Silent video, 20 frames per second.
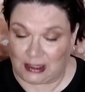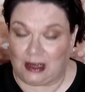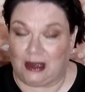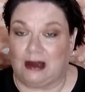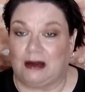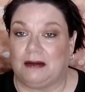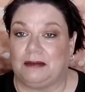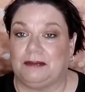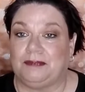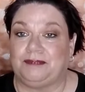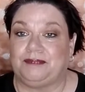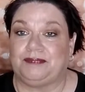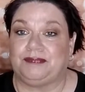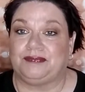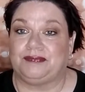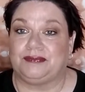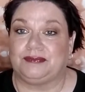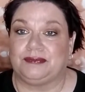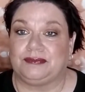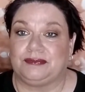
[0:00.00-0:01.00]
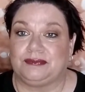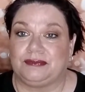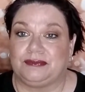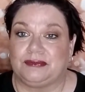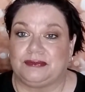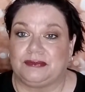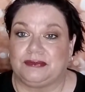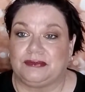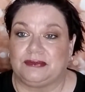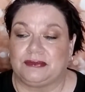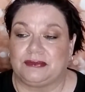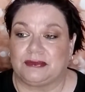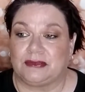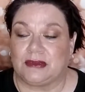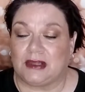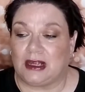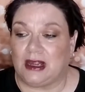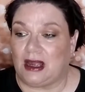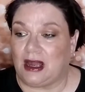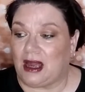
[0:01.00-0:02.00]
Um,
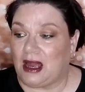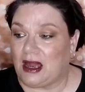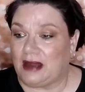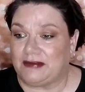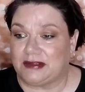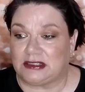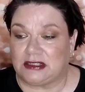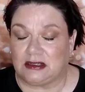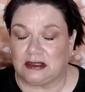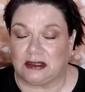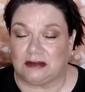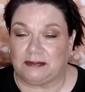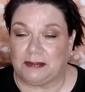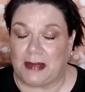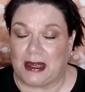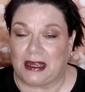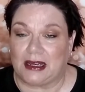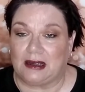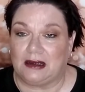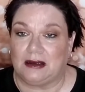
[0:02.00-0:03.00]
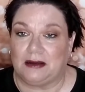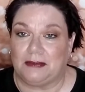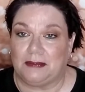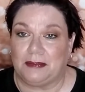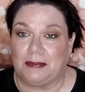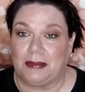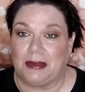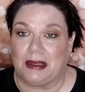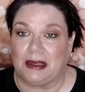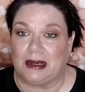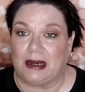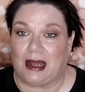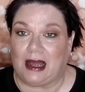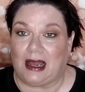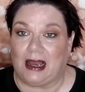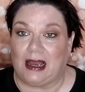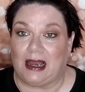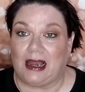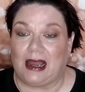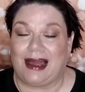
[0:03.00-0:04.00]
I have a ton of makeup, but
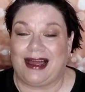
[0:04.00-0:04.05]
I,